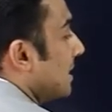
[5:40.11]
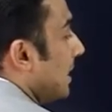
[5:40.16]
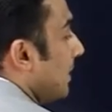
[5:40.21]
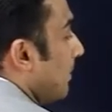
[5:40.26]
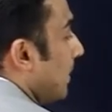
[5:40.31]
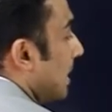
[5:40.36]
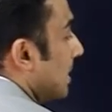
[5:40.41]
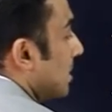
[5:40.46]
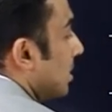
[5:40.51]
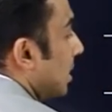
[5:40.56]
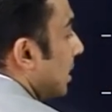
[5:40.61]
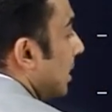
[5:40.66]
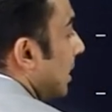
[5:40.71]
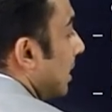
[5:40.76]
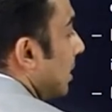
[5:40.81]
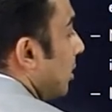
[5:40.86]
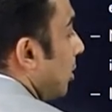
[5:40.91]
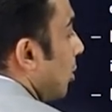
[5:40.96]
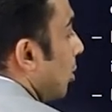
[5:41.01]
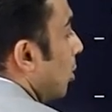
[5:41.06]
the
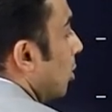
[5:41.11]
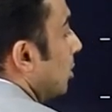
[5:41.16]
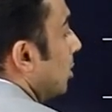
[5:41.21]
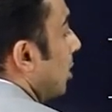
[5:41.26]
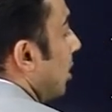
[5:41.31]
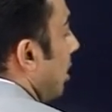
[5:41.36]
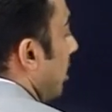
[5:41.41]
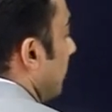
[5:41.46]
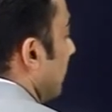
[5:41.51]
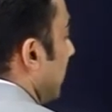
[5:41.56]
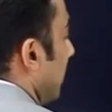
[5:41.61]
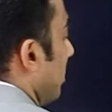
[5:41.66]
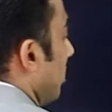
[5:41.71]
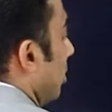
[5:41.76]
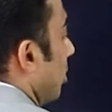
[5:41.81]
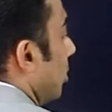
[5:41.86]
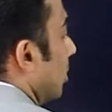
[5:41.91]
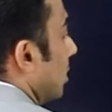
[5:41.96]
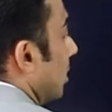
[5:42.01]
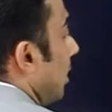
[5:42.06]
muscular coat of the
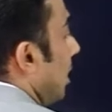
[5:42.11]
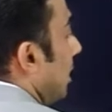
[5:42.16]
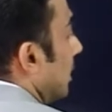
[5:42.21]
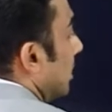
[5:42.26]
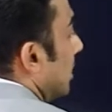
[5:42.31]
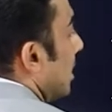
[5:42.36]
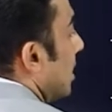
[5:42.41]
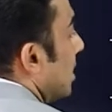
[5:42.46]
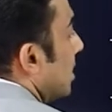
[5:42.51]
colon.